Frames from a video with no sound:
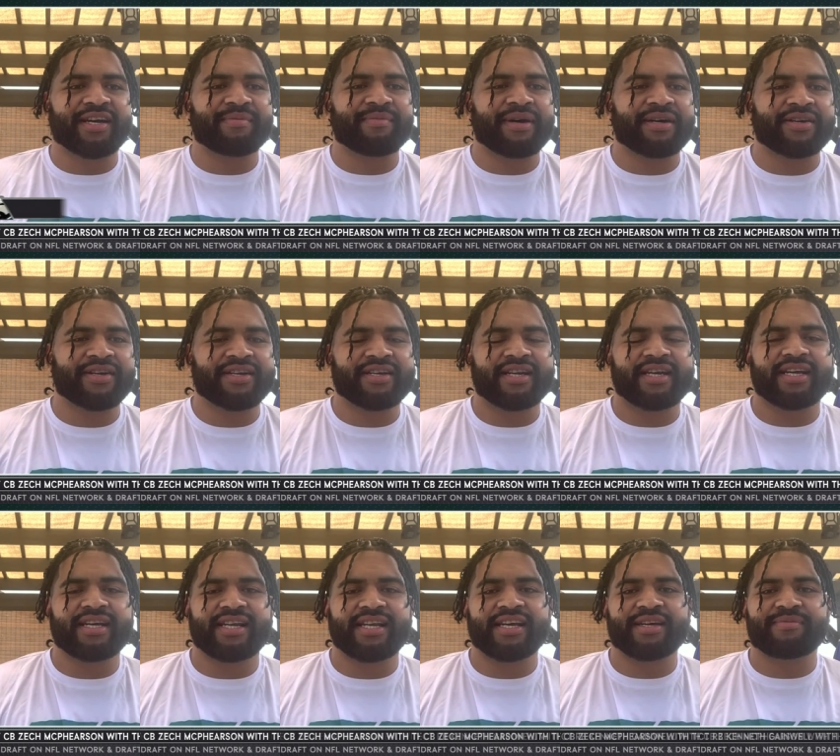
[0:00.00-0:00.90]
I'm out here in
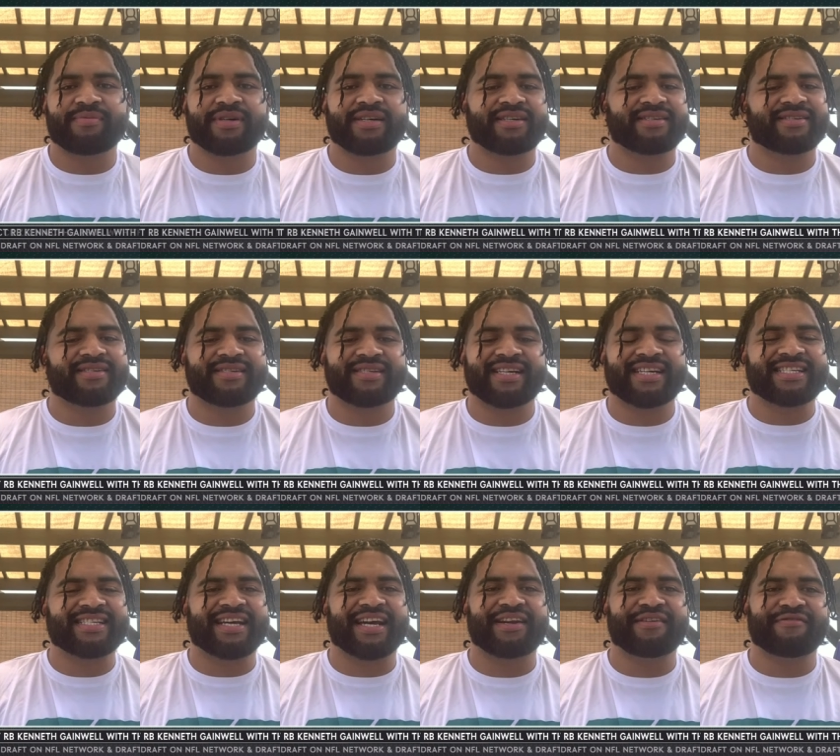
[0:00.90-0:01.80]
L A, but
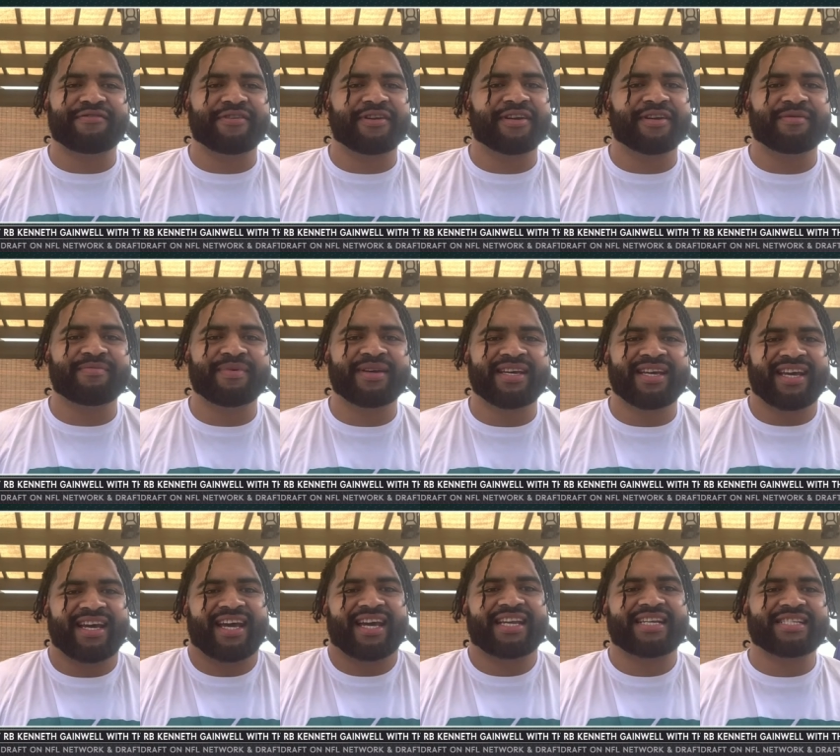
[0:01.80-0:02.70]
excited for him
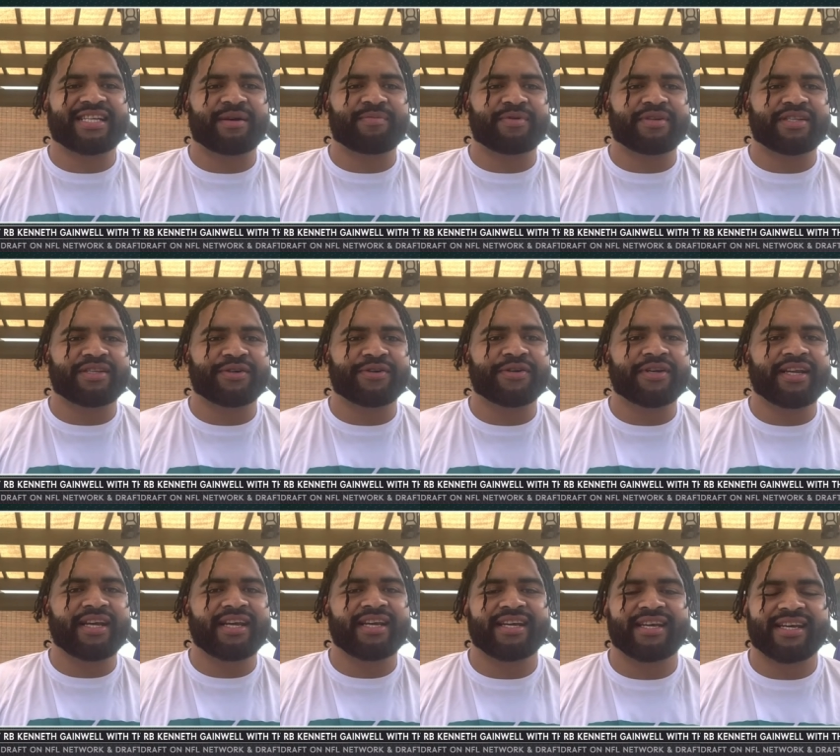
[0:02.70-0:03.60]
and his
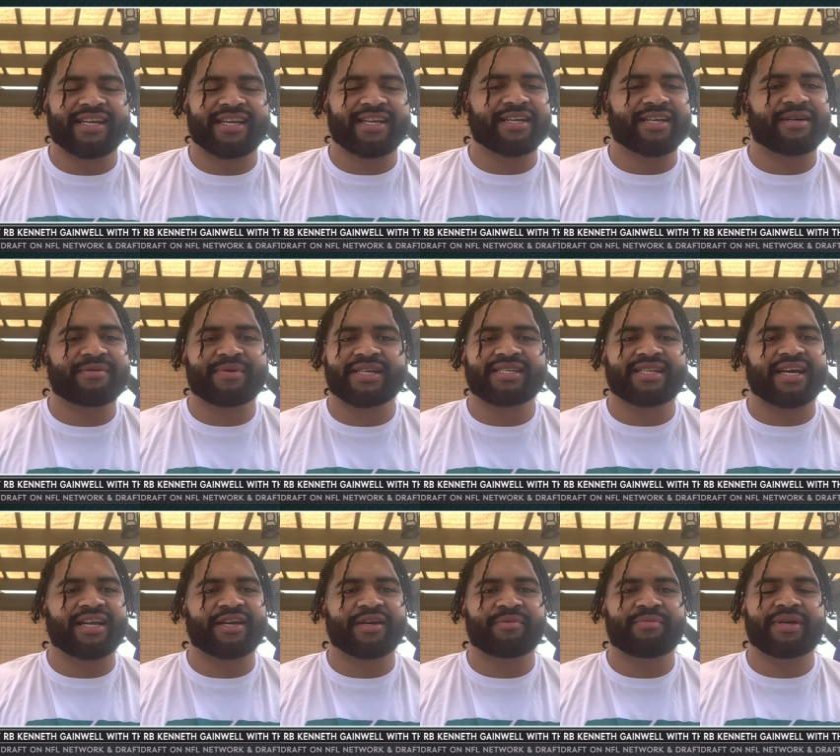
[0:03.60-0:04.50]
opportunity, and then I'm
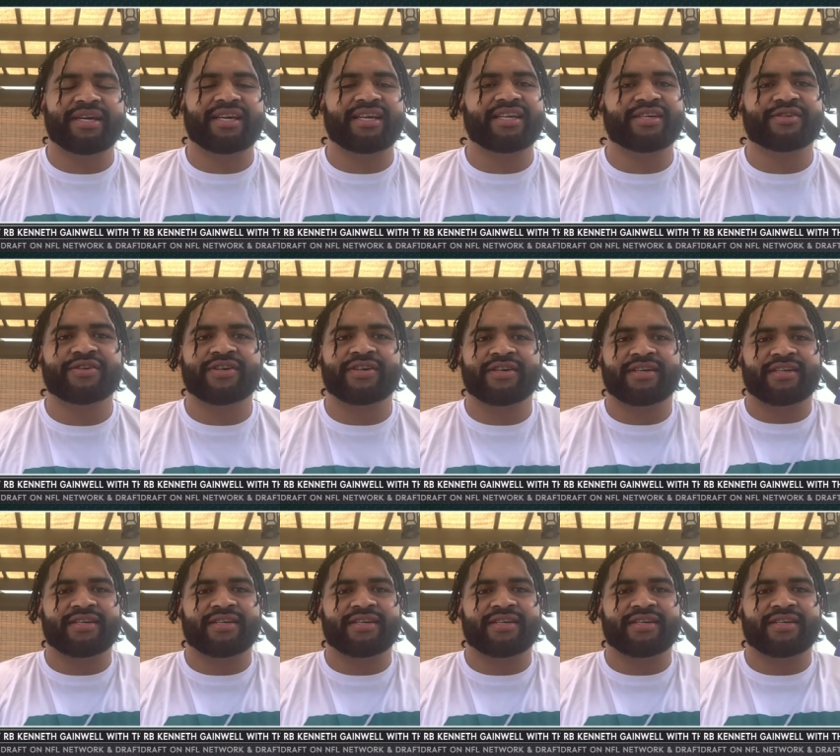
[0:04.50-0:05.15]
excited to be Eagle.